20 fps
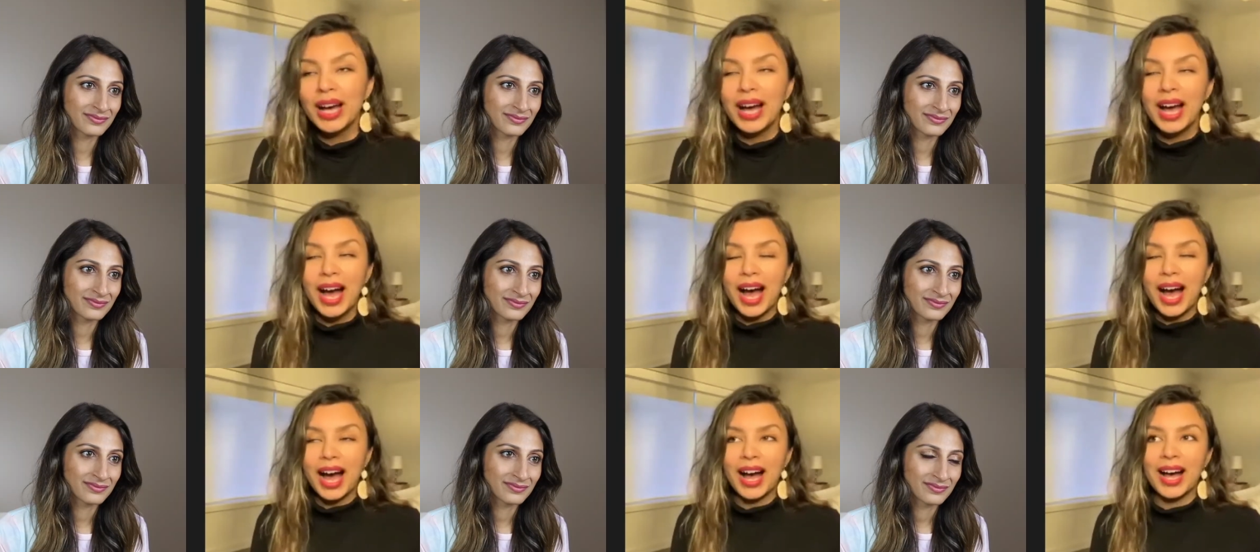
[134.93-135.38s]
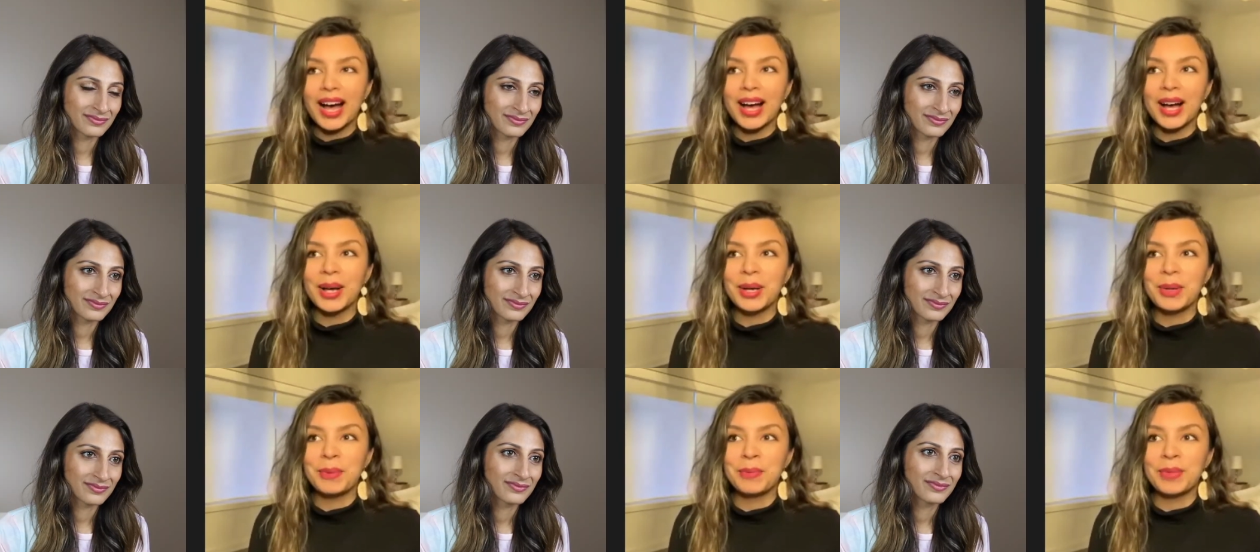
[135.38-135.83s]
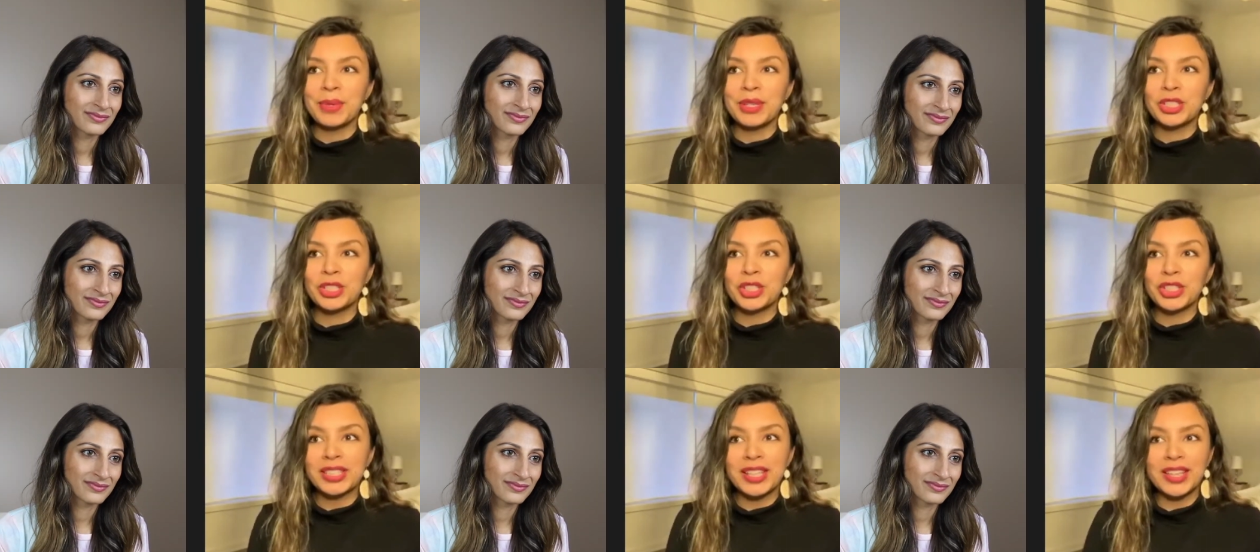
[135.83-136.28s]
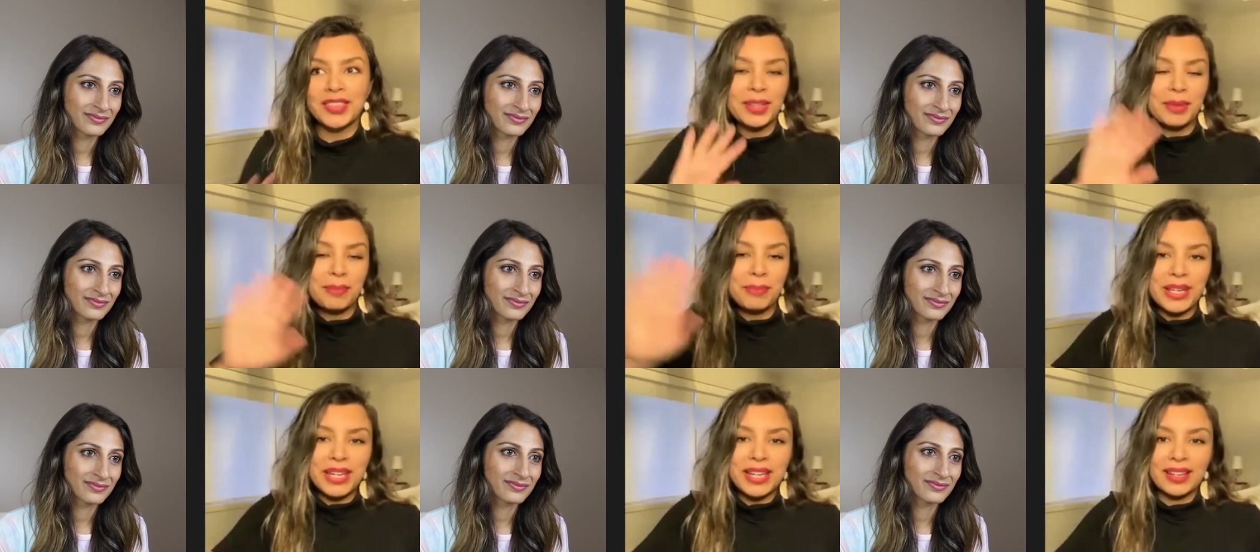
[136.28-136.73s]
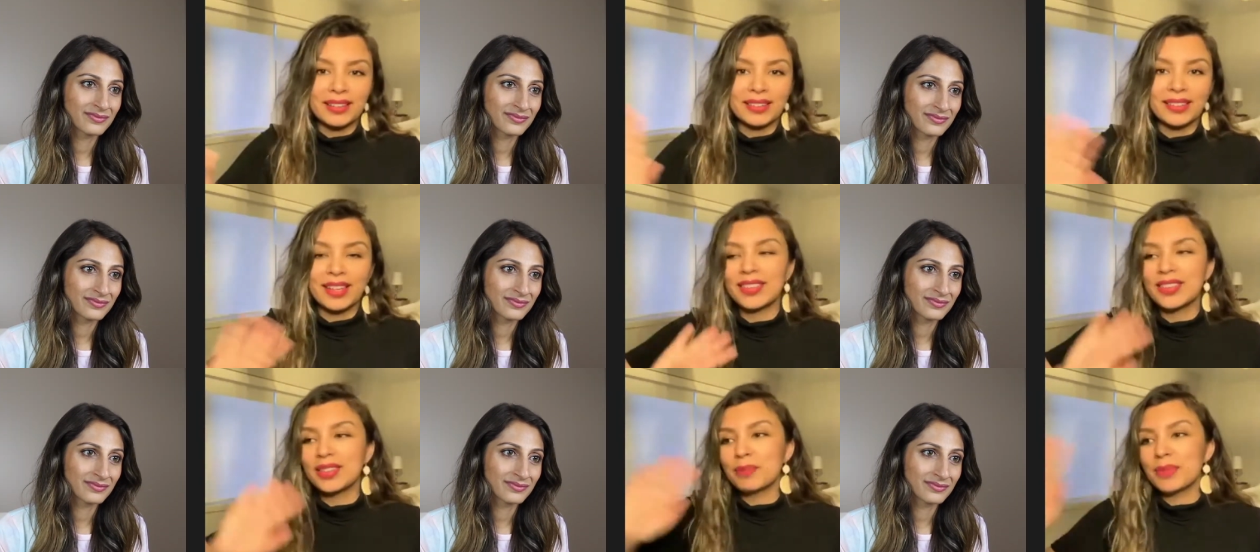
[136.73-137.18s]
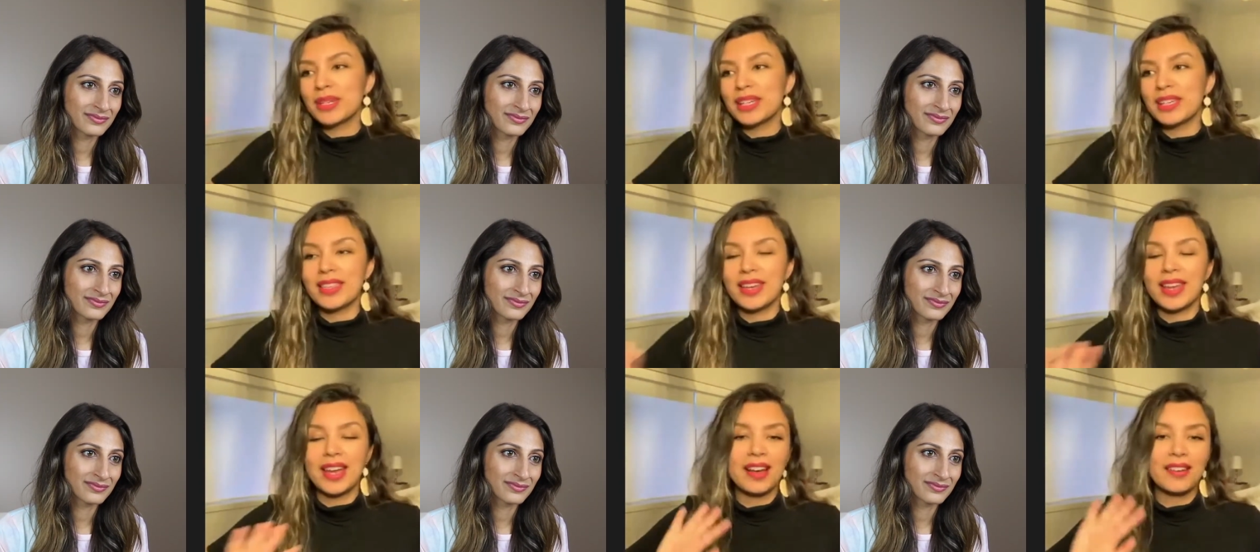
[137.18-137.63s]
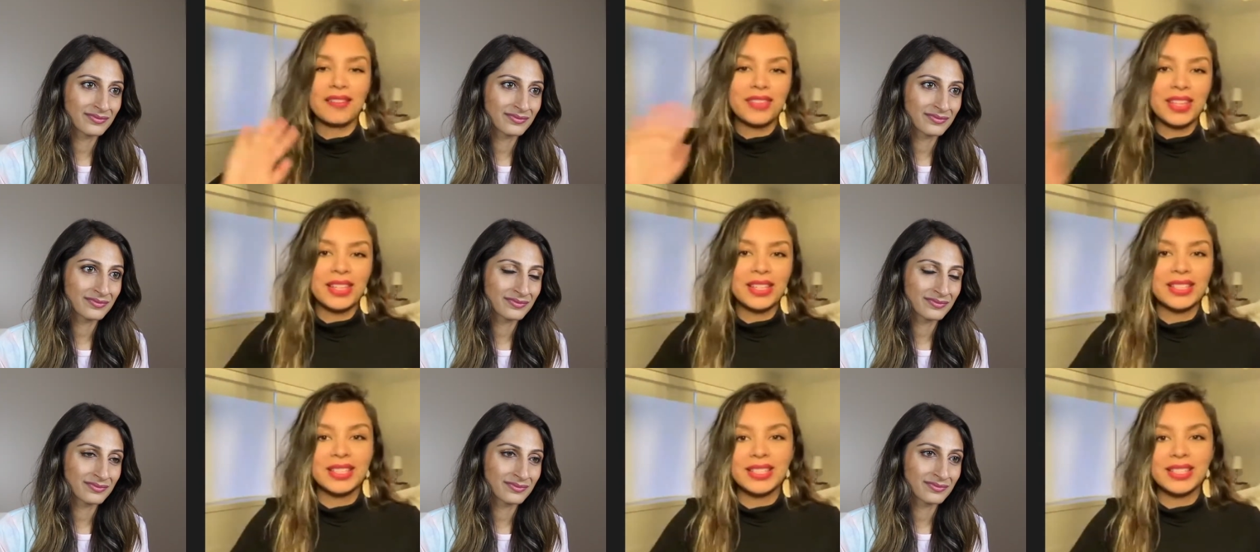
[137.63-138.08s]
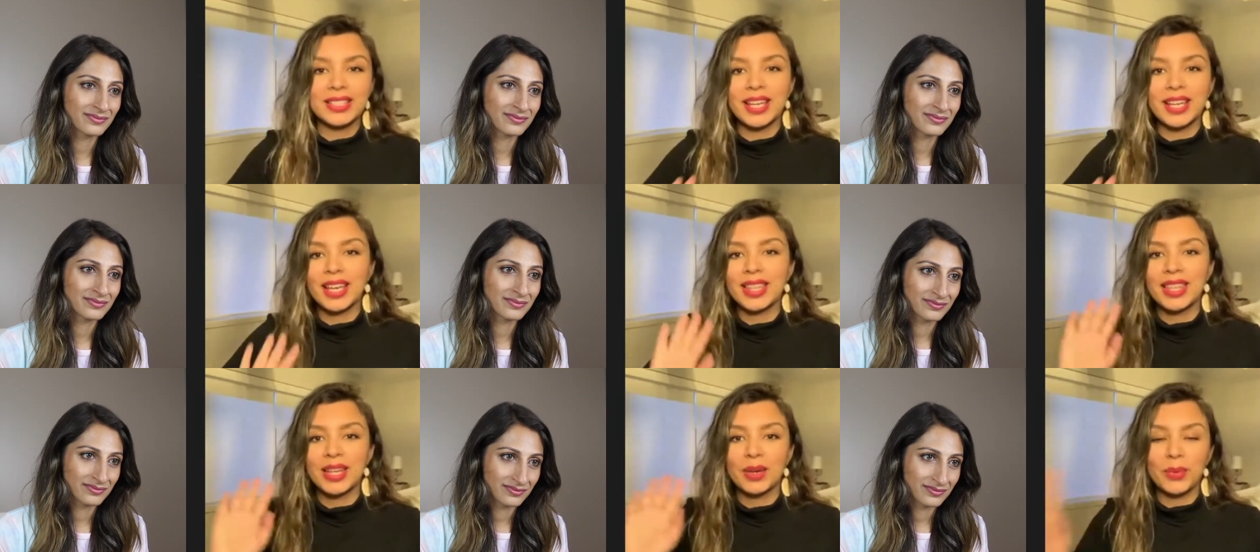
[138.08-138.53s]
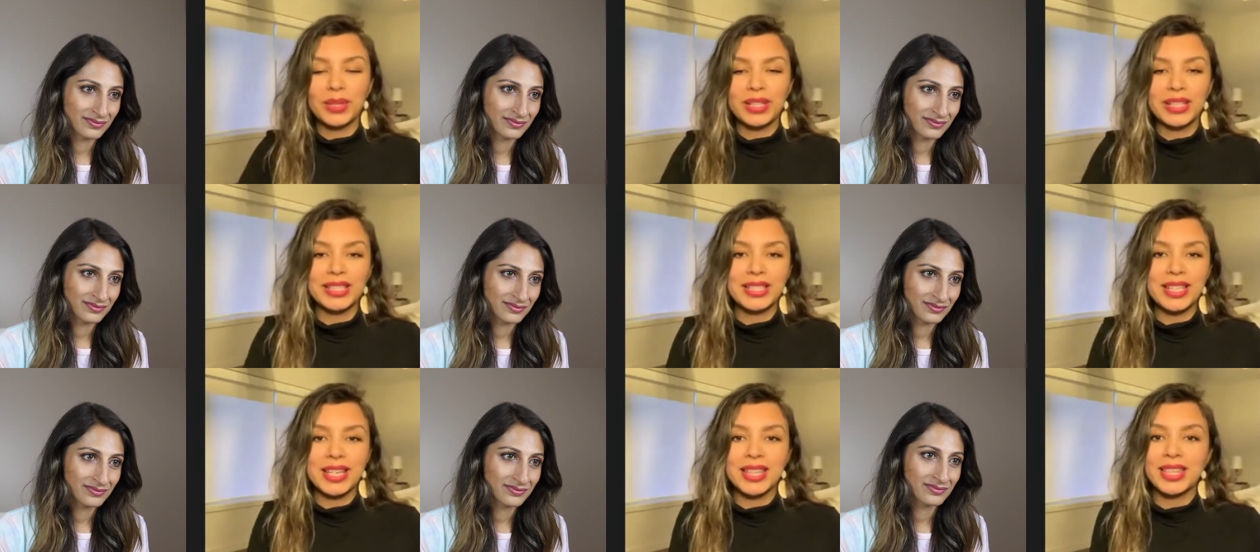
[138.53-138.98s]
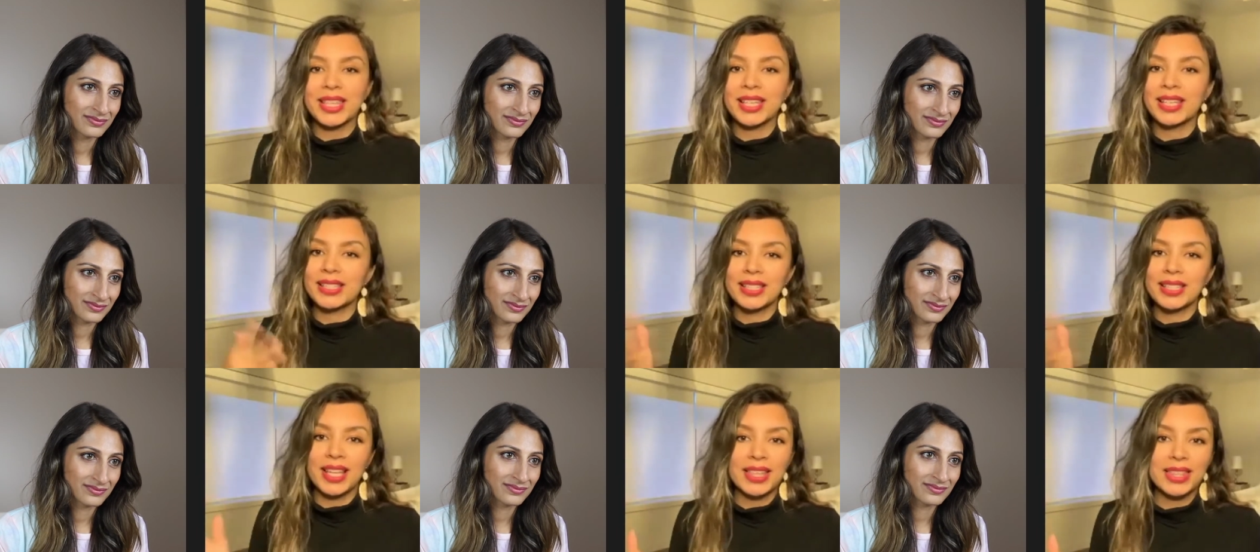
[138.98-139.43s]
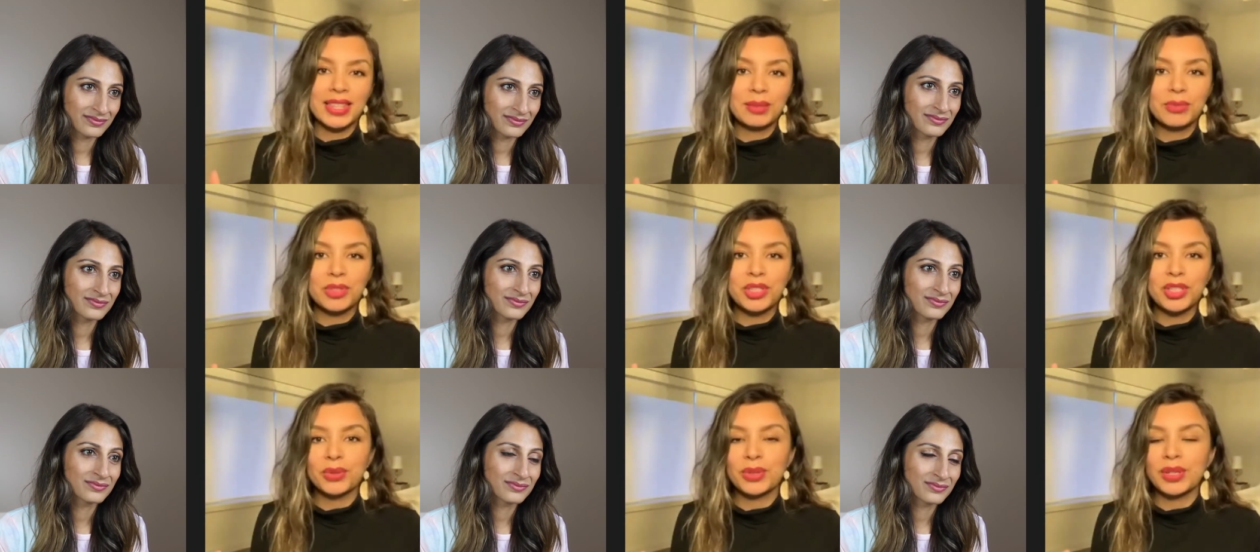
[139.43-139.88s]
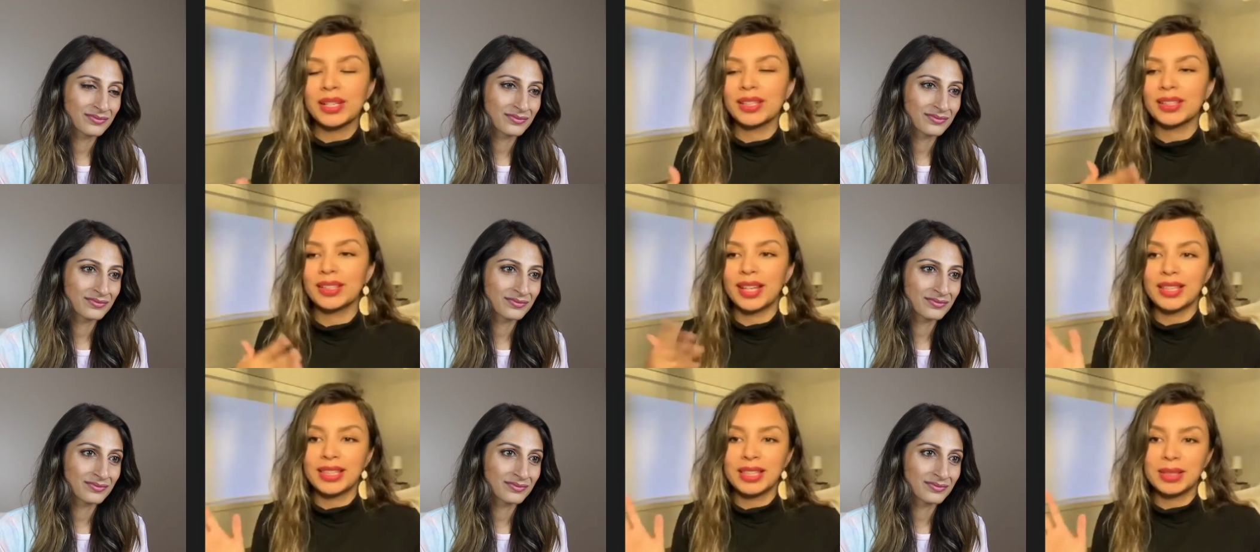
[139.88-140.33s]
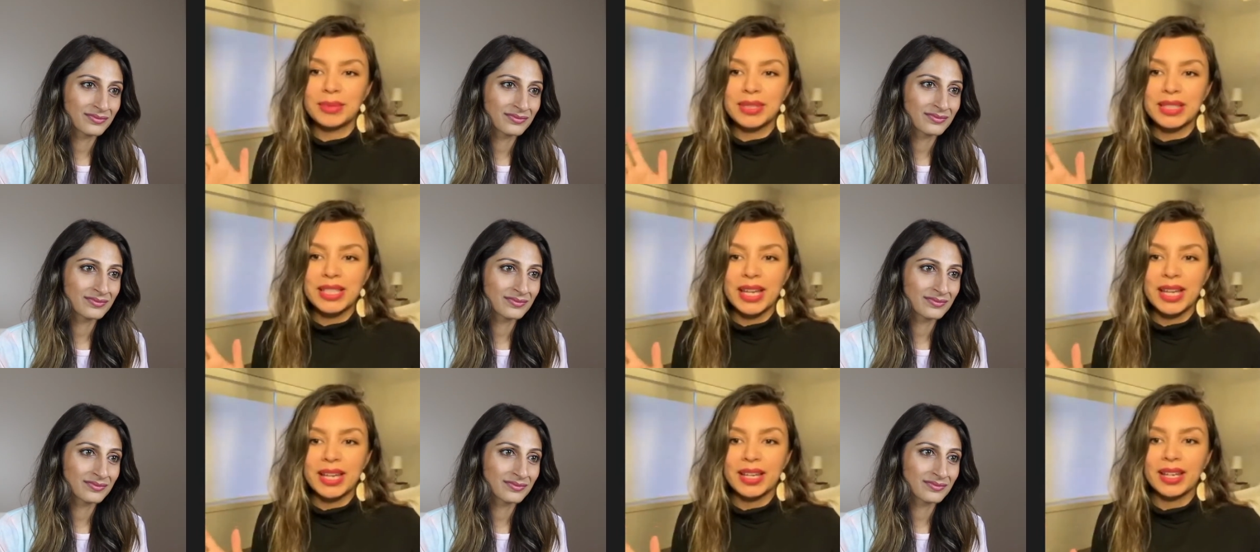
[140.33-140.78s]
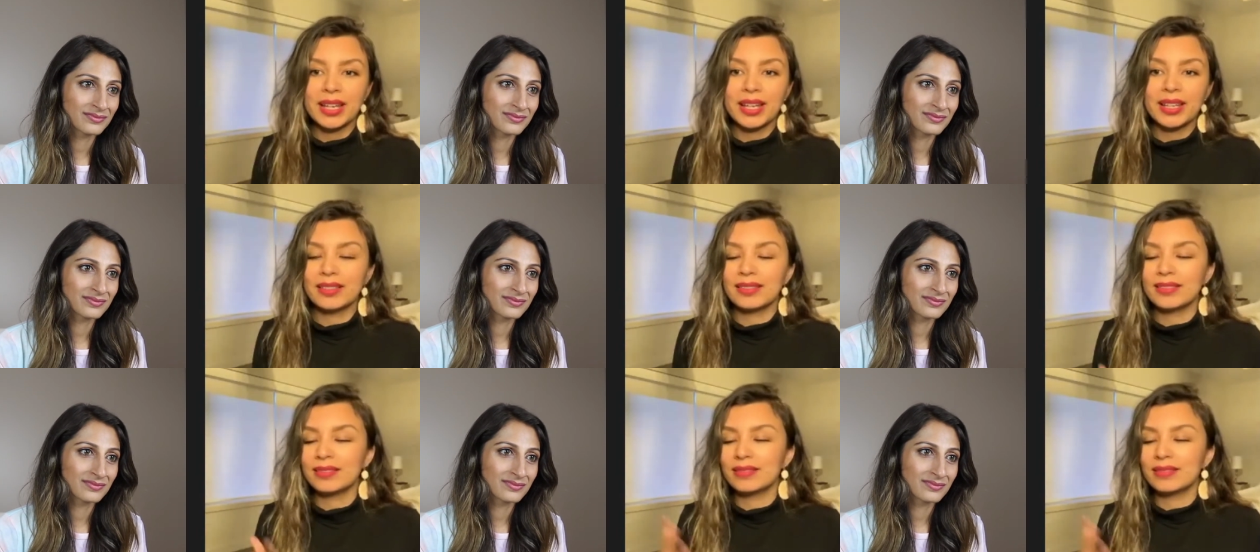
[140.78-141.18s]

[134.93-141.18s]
Speaker 1: Um, just let them be. Let them be. They have things to say. They want to say things. Let them do it. Let them say it